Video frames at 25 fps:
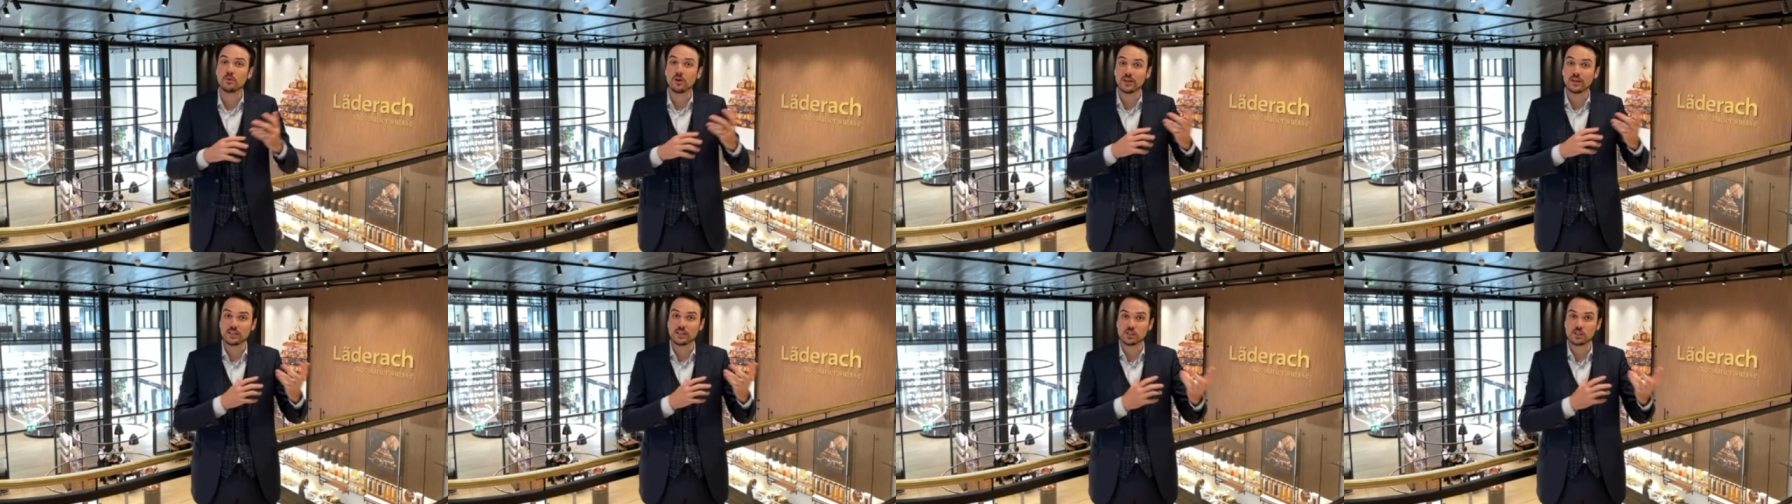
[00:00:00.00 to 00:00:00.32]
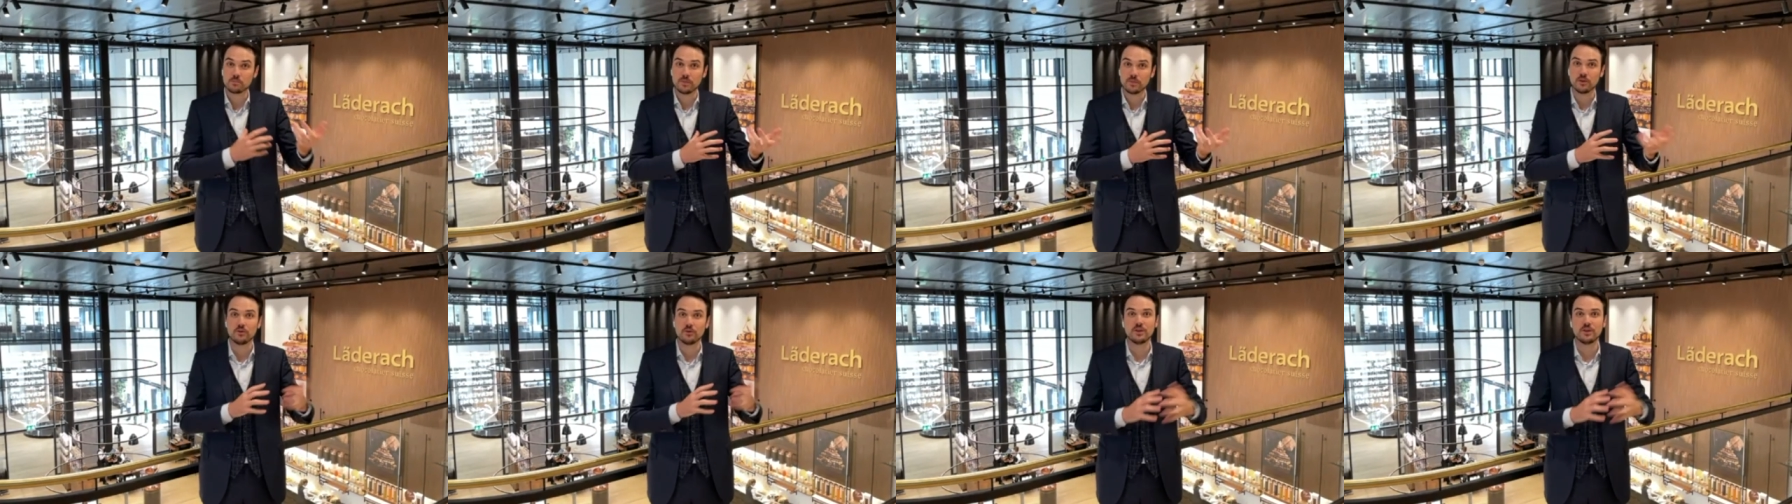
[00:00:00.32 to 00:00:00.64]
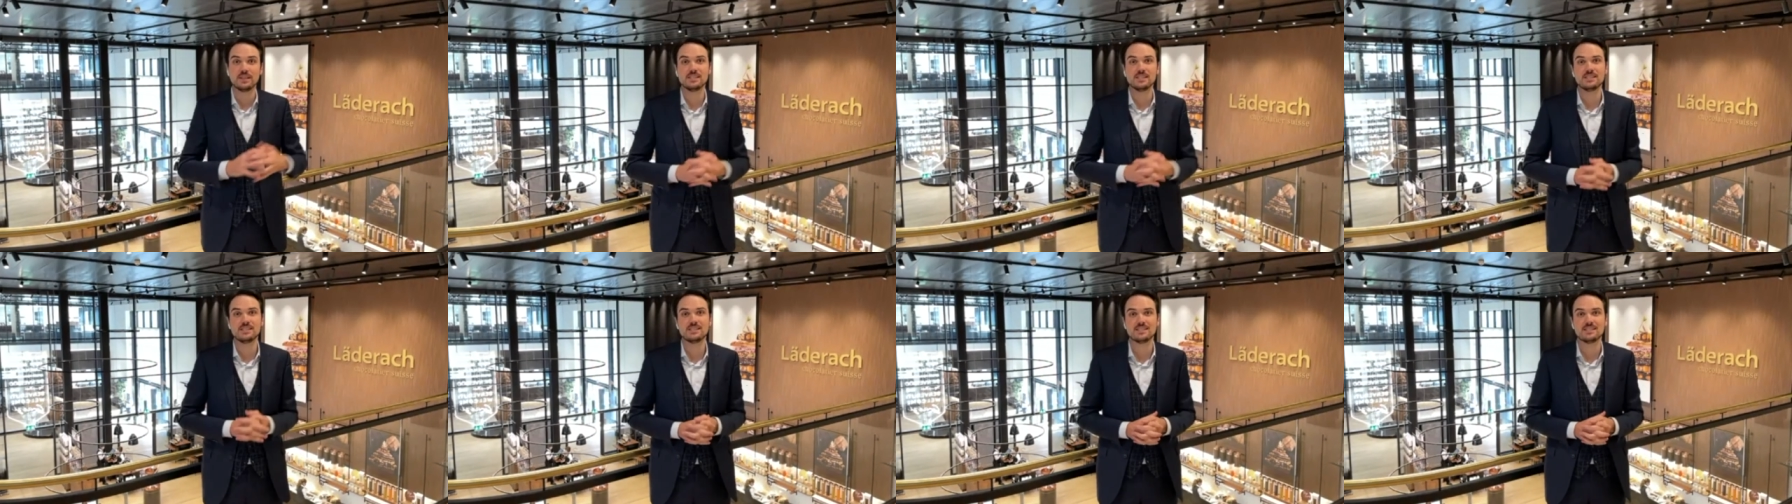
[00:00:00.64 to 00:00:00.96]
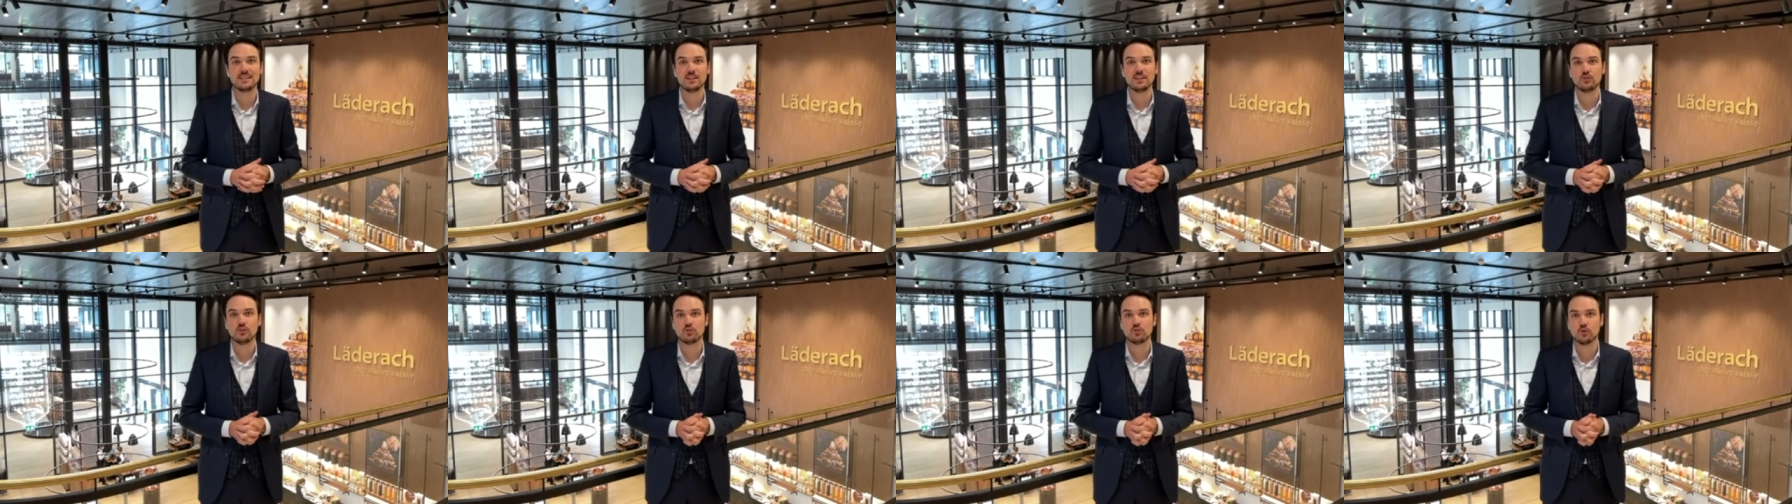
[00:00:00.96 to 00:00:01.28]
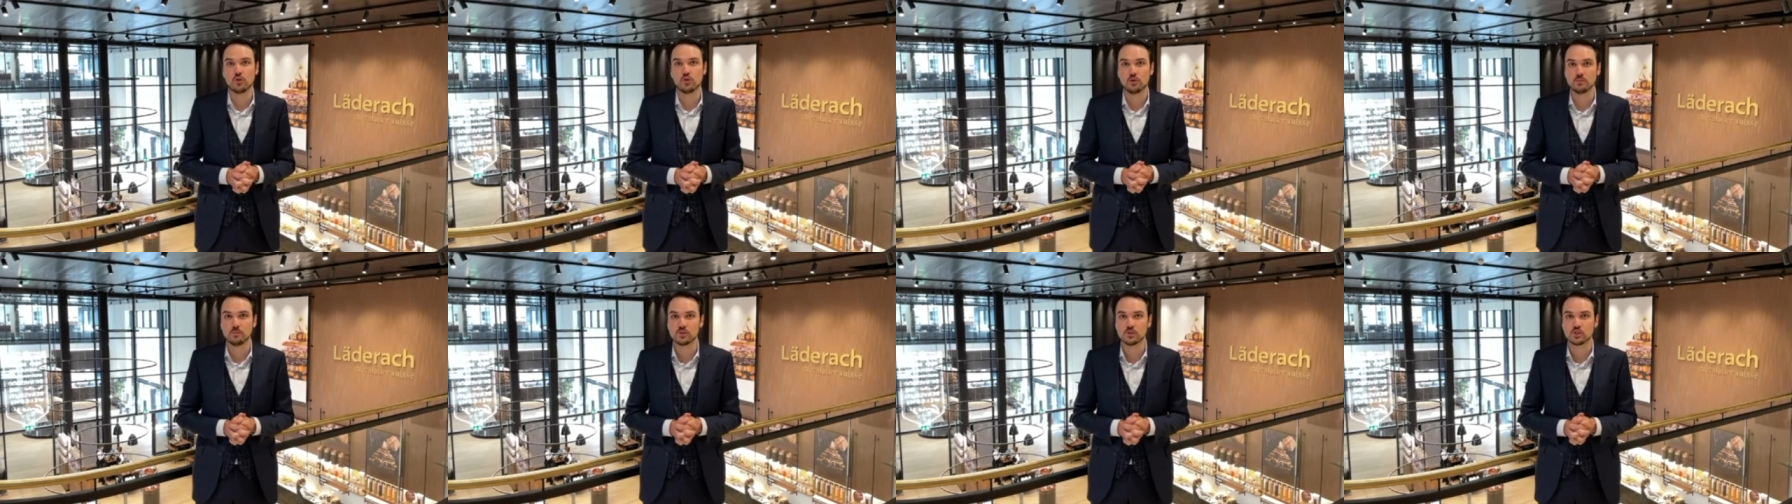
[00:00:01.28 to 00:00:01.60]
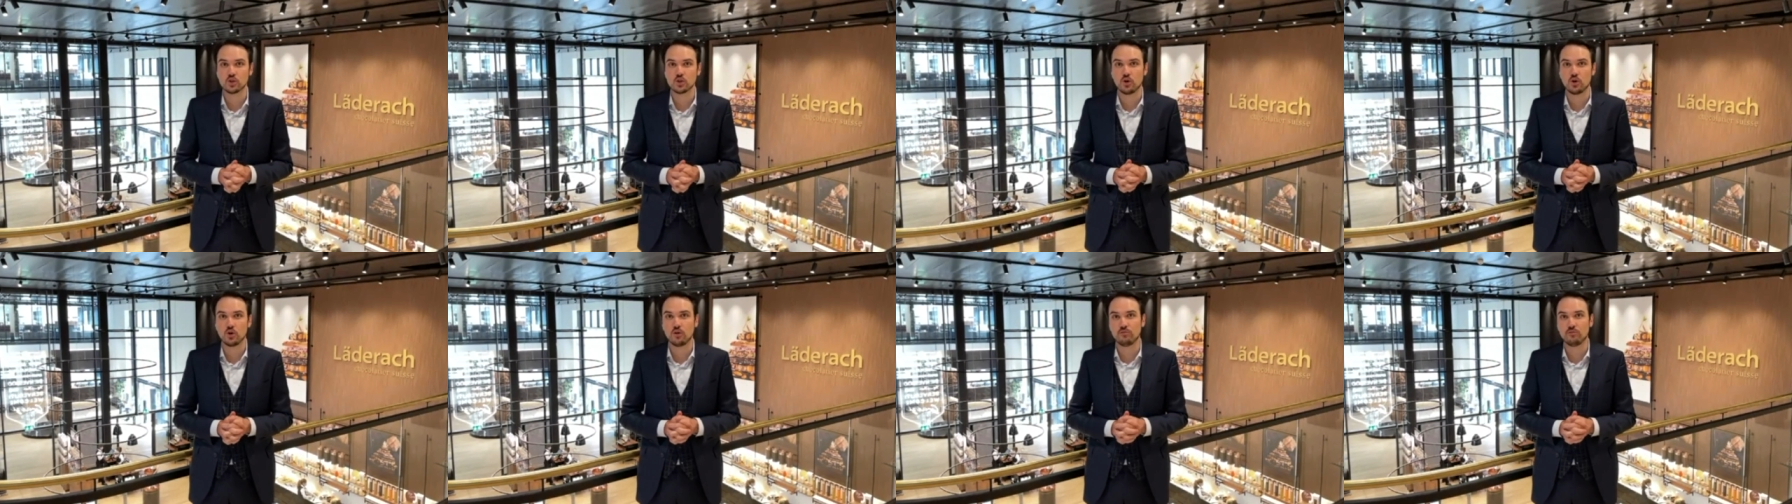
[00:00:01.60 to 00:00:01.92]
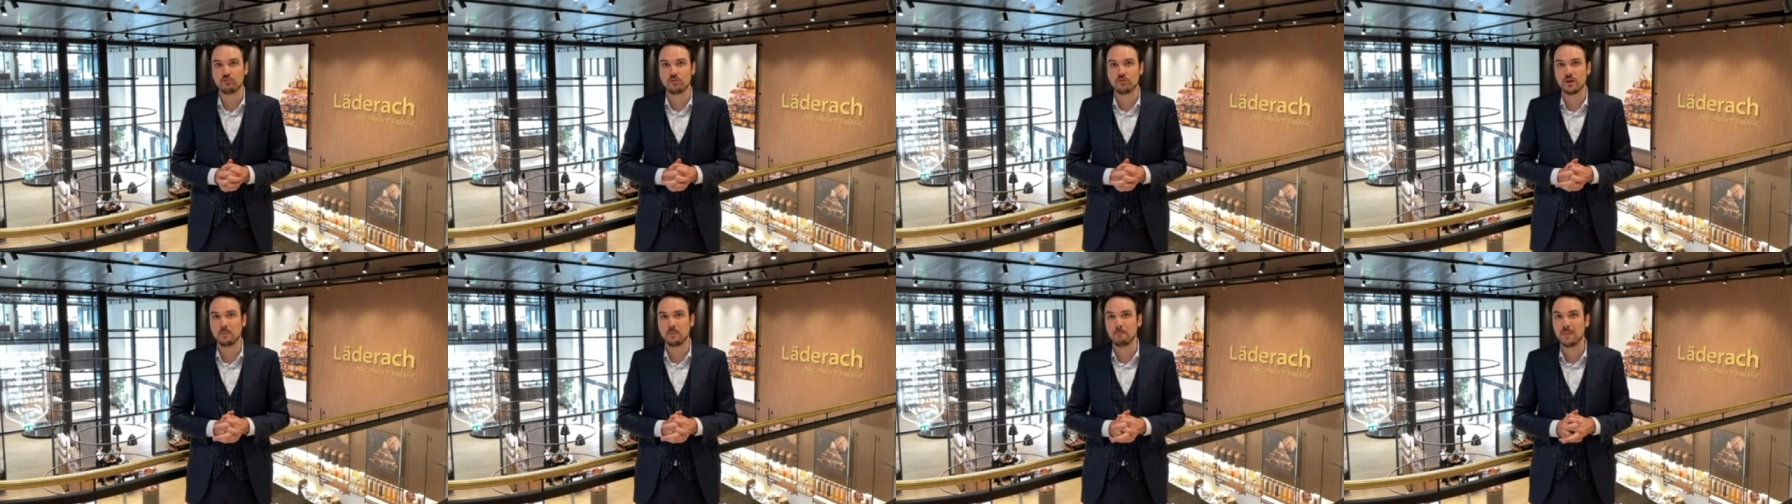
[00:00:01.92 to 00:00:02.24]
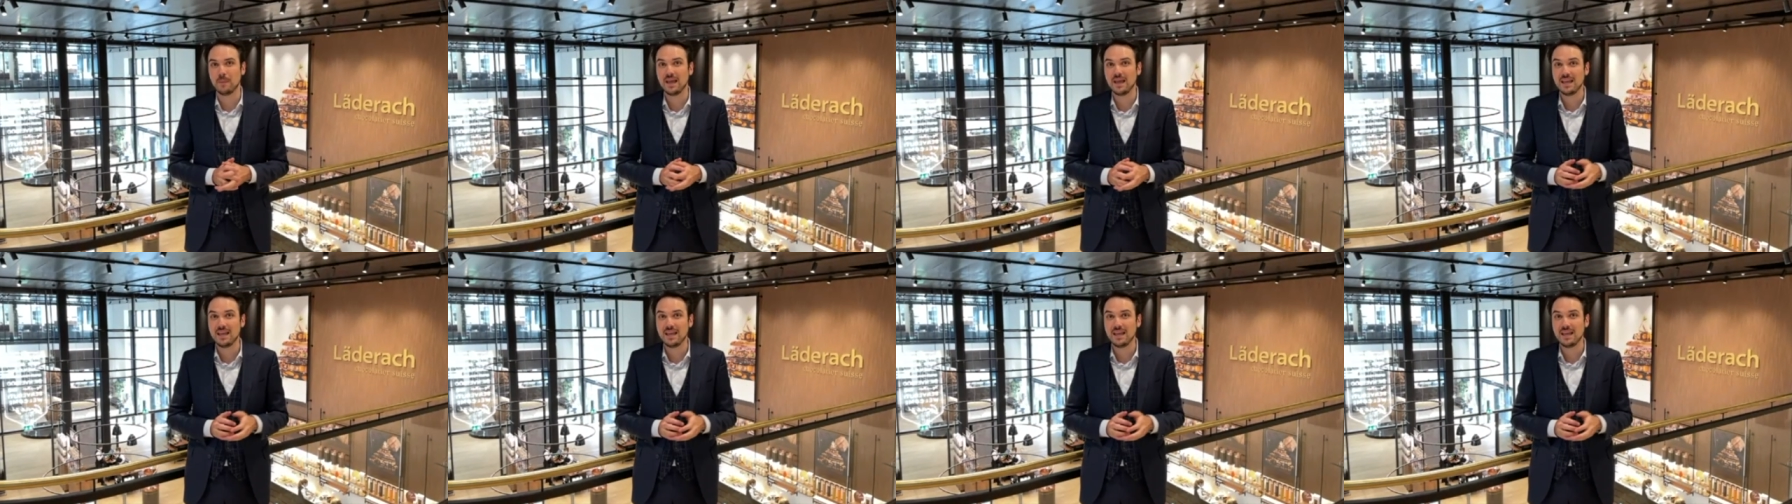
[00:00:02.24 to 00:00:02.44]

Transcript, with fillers: experience in terms of um,